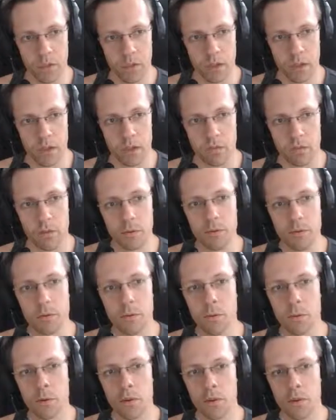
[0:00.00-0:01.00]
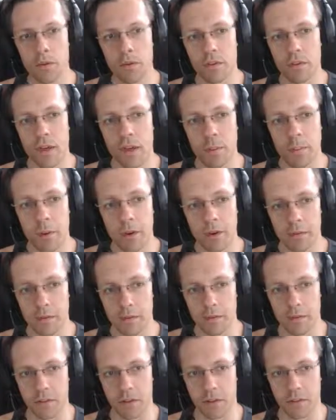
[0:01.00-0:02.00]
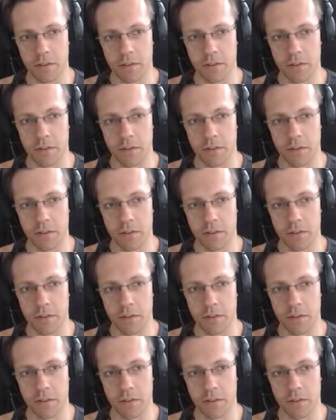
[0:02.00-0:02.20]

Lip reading: If you do the same exercise